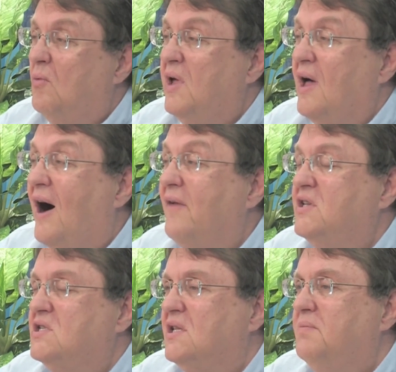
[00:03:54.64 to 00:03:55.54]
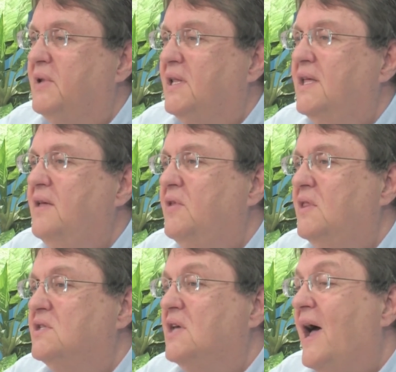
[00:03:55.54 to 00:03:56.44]
we obviously believe in
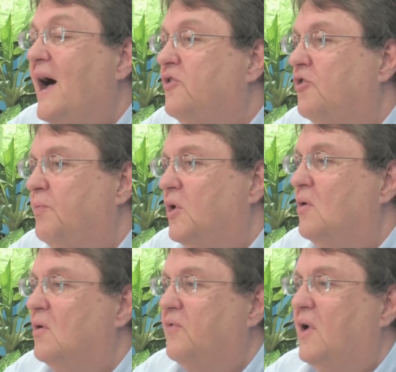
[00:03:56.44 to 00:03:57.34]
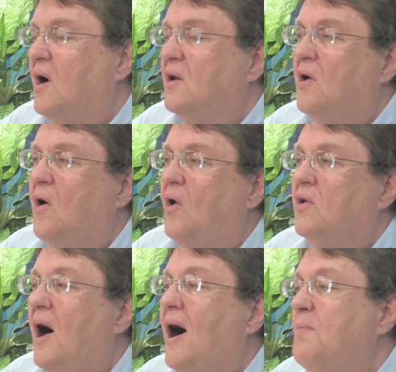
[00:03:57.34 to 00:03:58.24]
this attribute of God
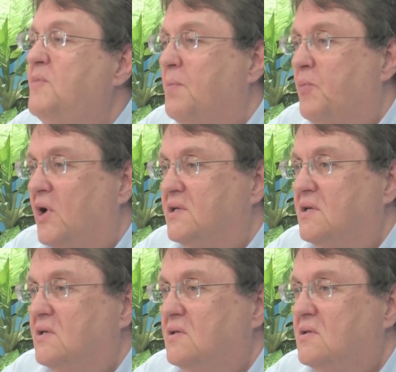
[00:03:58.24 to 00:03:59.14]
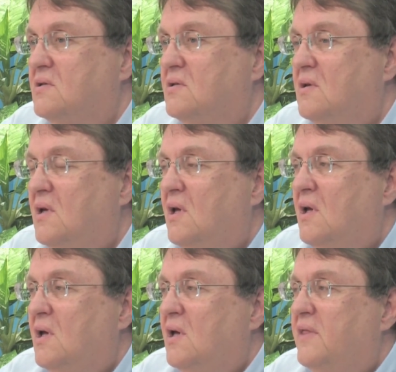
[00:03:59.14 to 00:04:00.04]
called omnipresence.
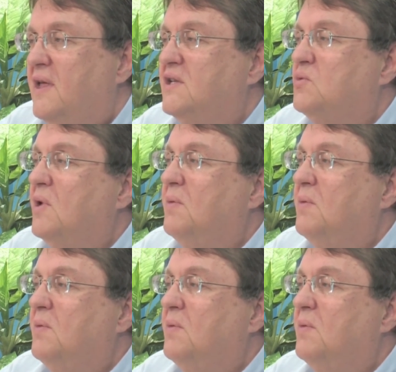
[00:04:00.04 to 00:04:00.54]
That is,